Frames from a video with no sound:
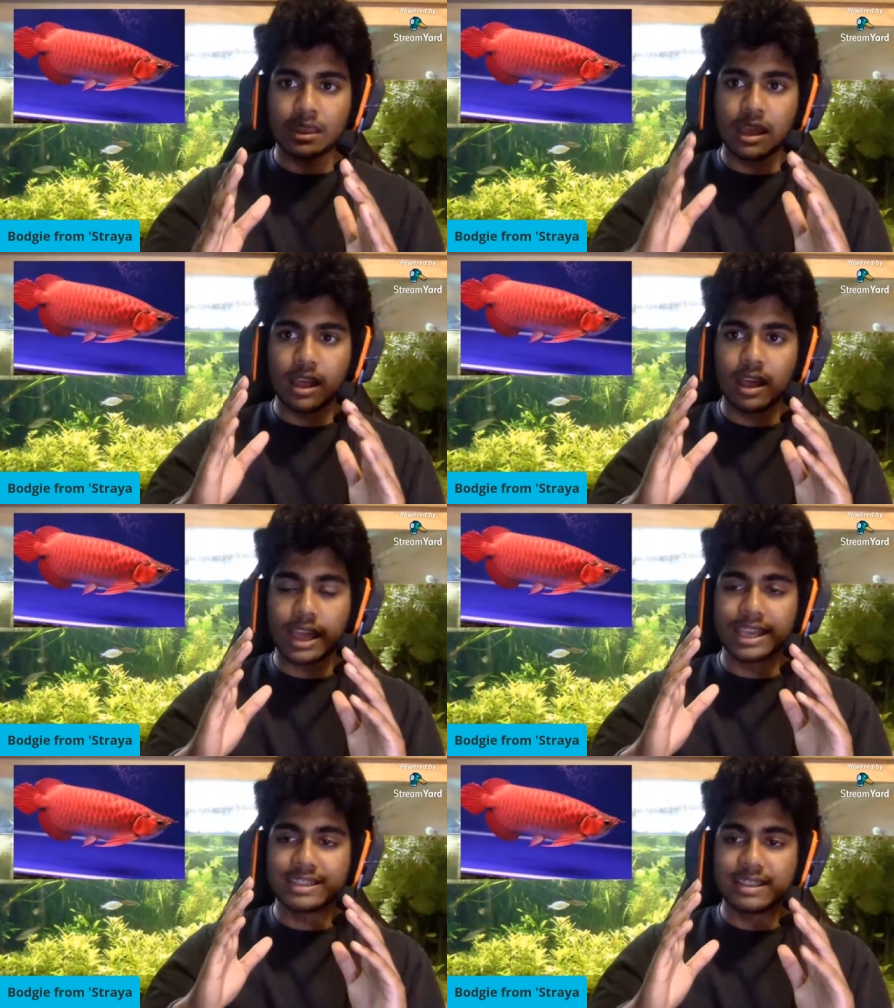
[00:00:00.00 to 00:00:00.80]
uh, I
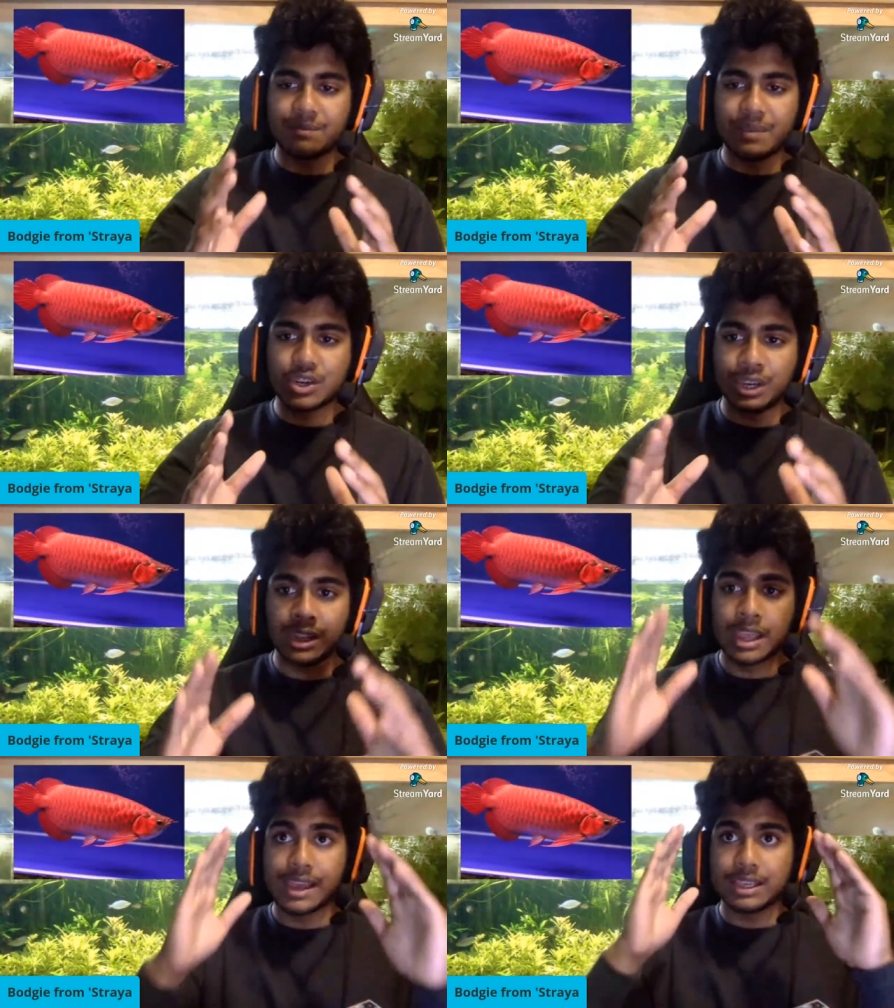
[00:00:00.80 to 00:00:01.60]
guess their vision
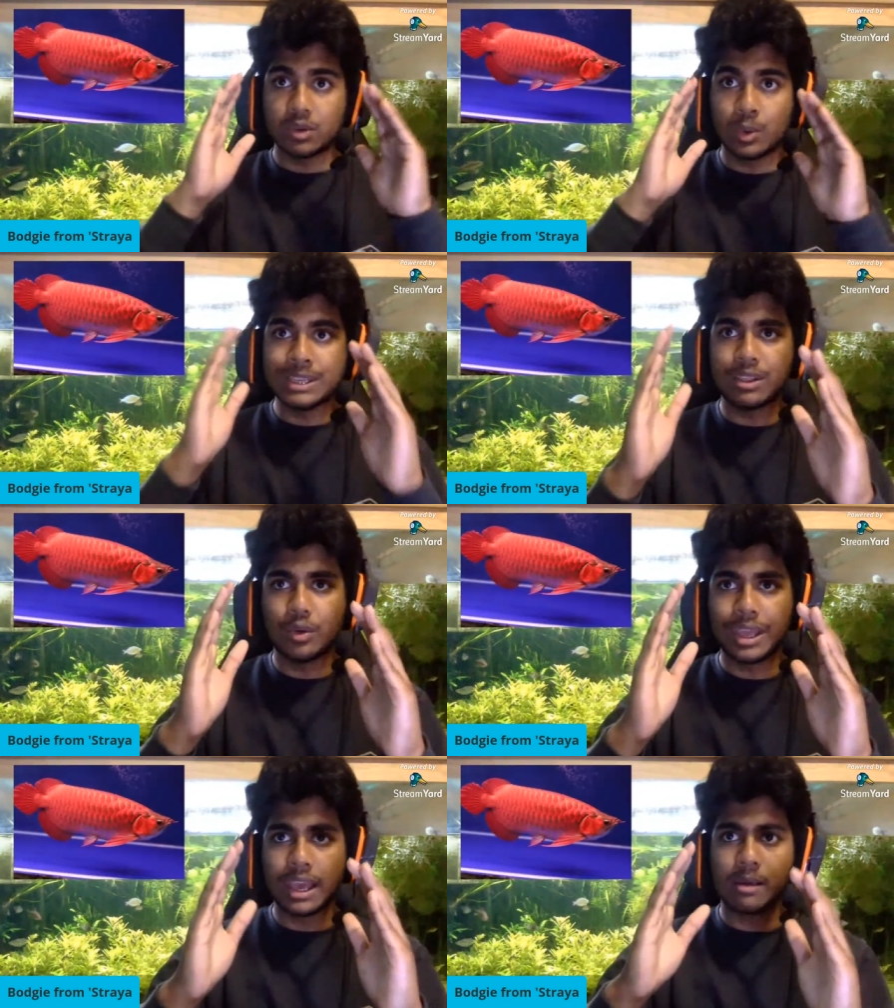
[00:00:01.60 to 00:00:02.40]
is always
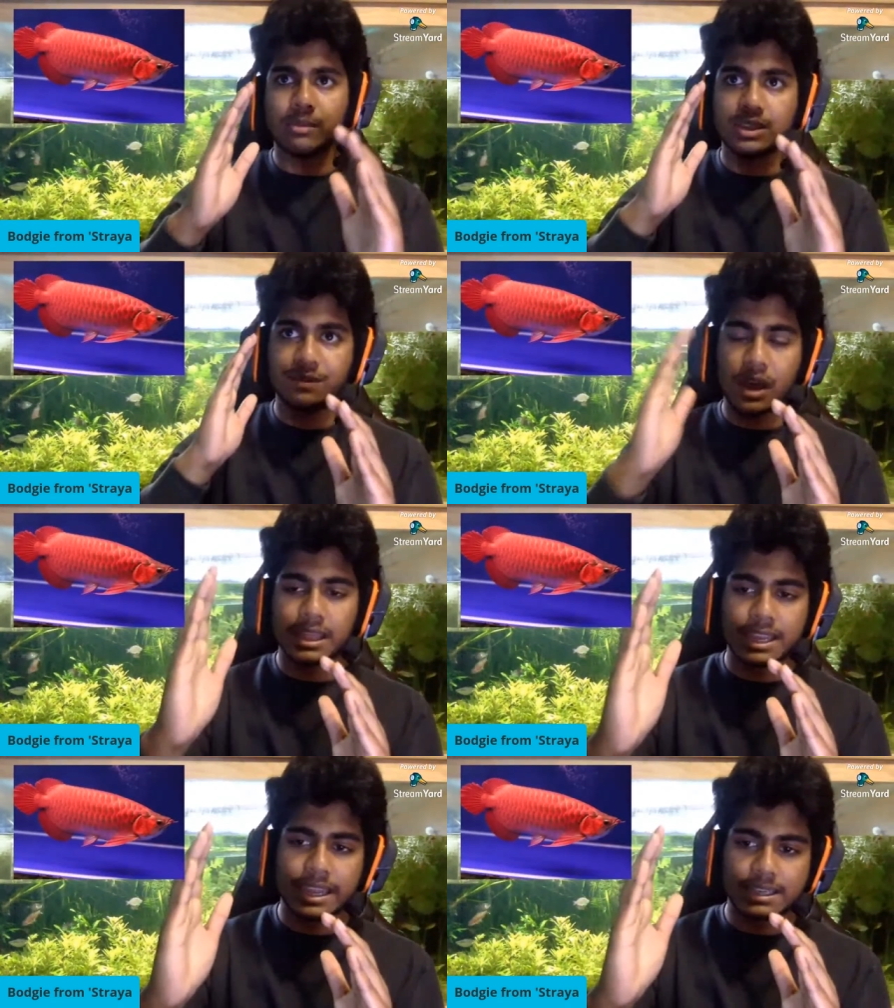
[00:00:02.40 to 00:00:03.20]
looking up to find
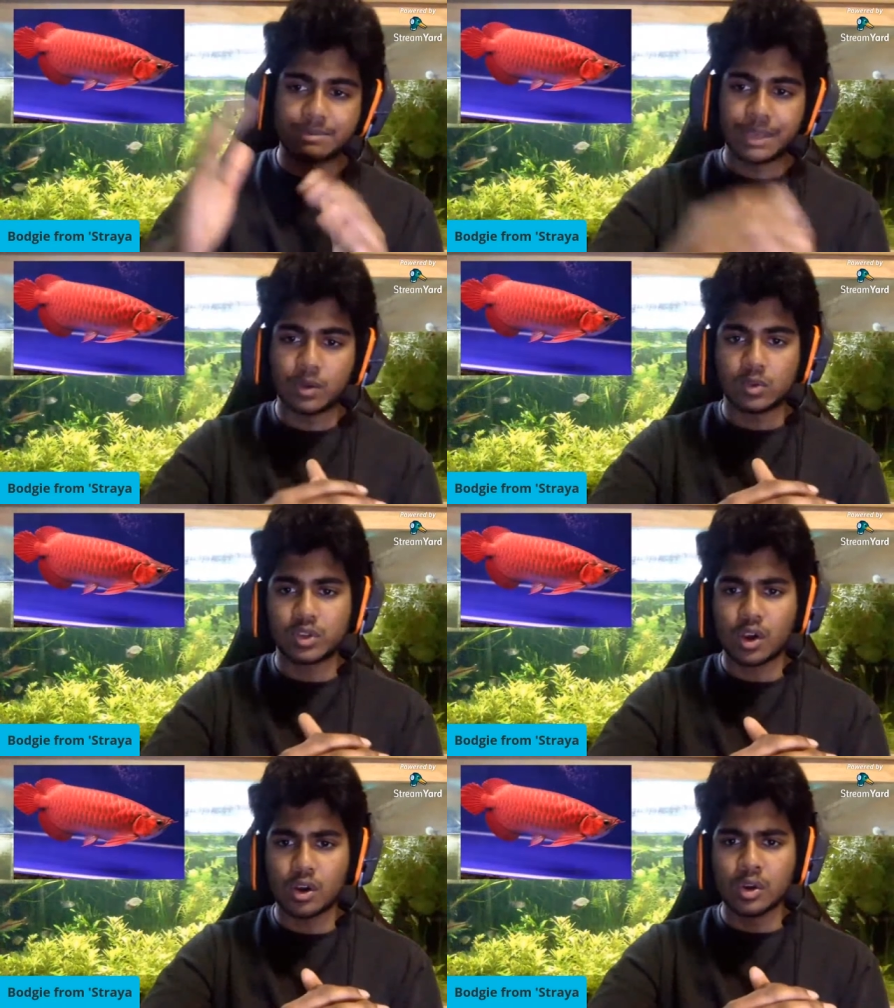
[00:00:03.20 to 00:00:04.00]
their next meal.
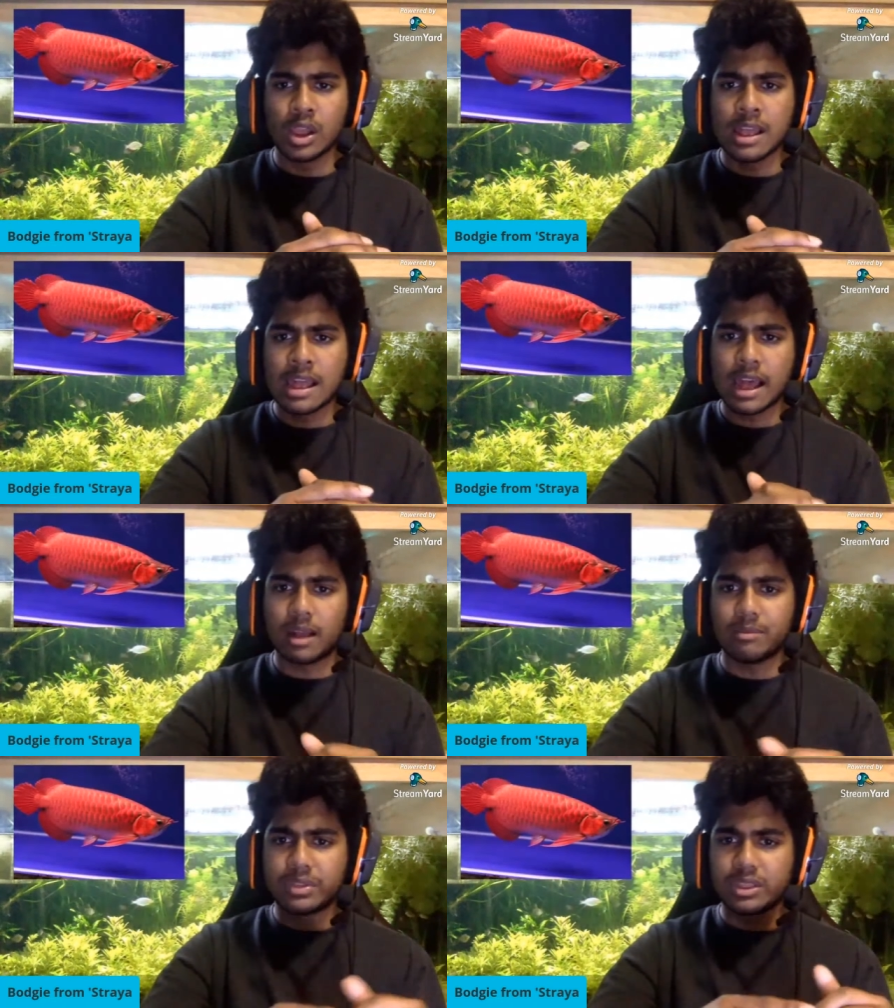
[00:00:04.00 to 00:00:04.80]
So
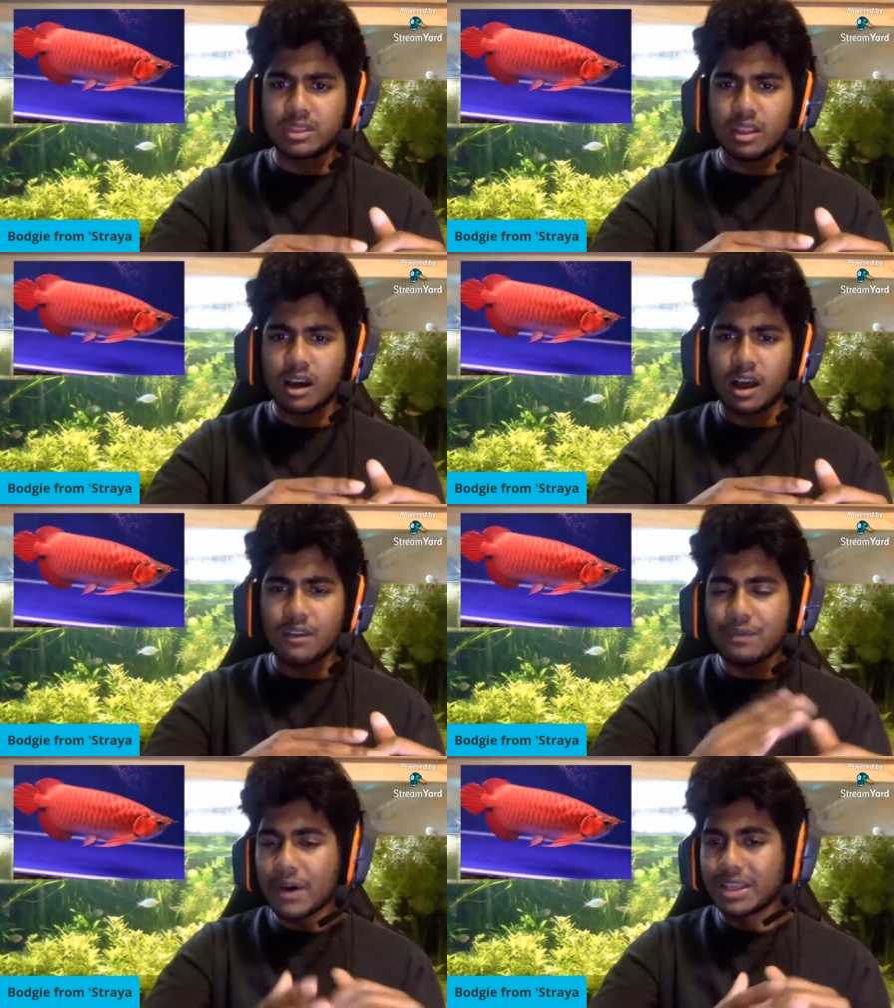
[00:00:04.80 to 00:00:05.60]
um,
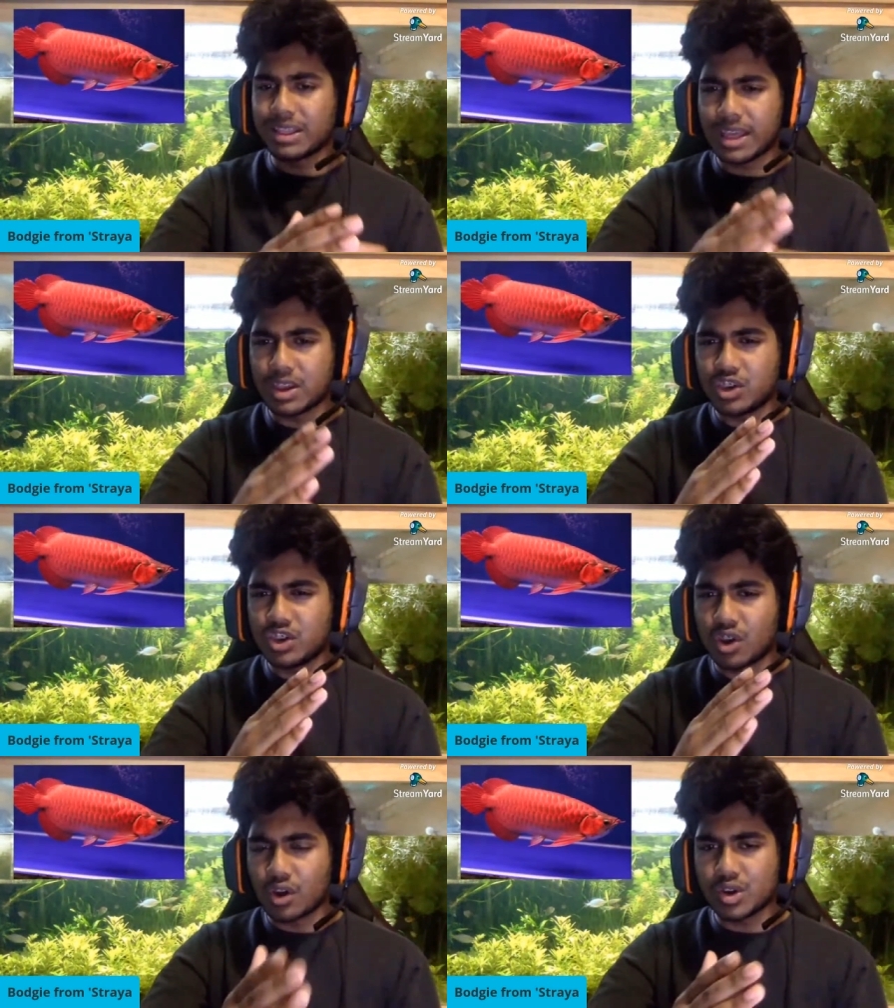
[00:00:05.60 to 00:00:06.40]
I find that they
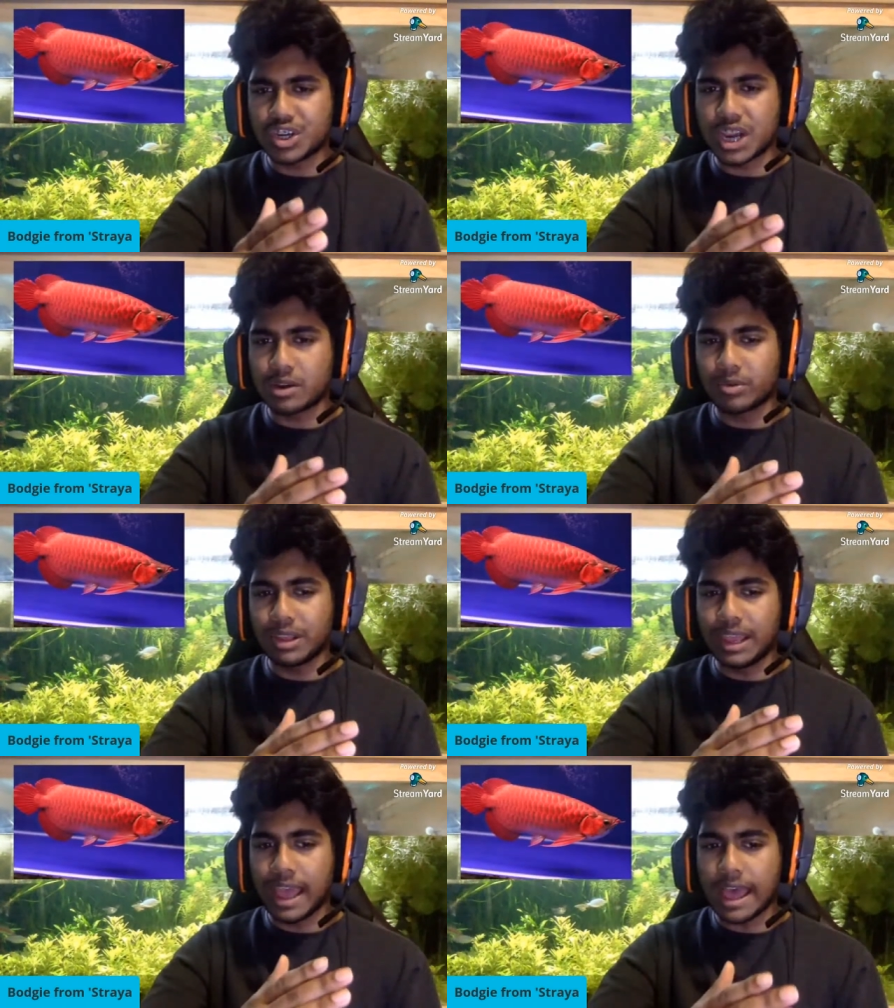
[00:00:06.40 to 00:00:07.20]
don't
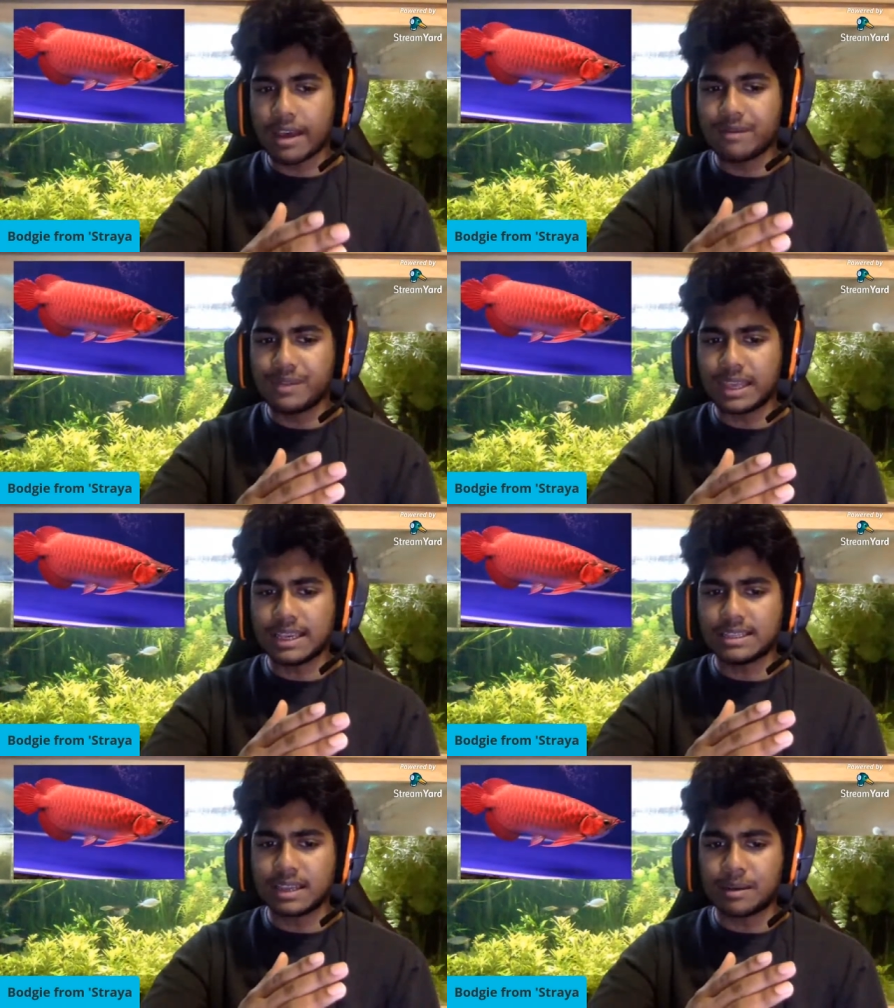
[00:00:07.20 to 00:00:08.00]
generally have
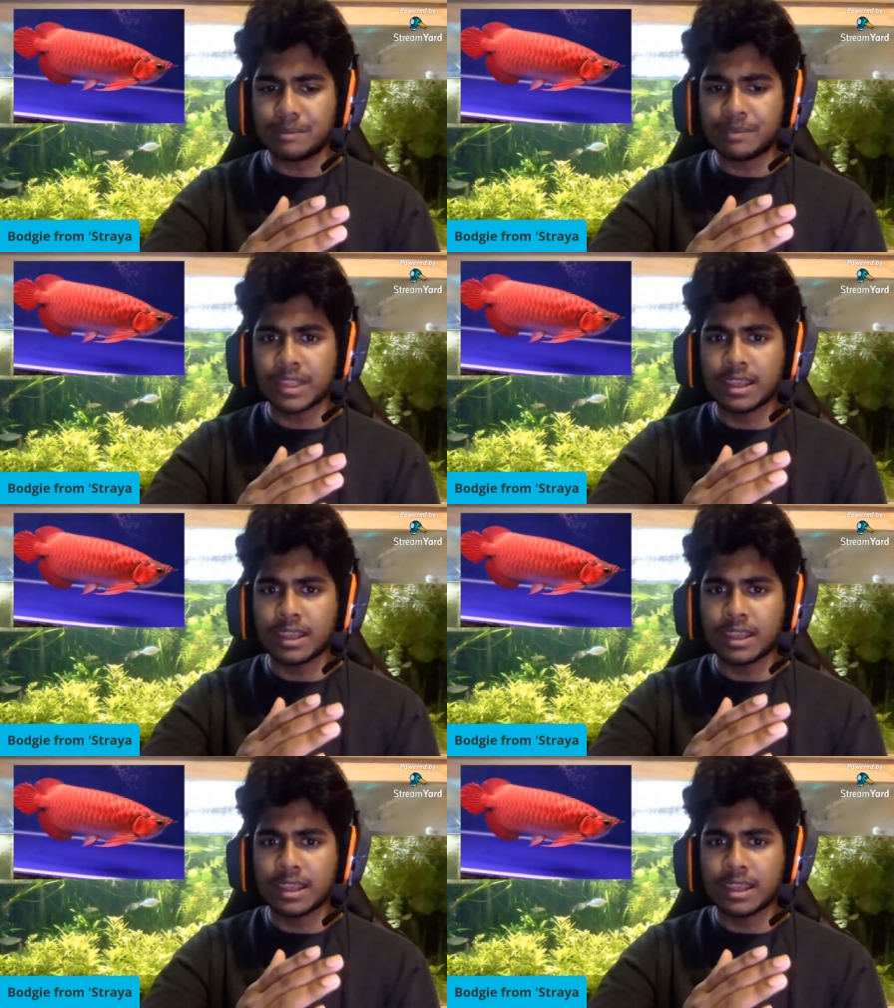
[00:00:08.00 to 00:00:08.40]
these um,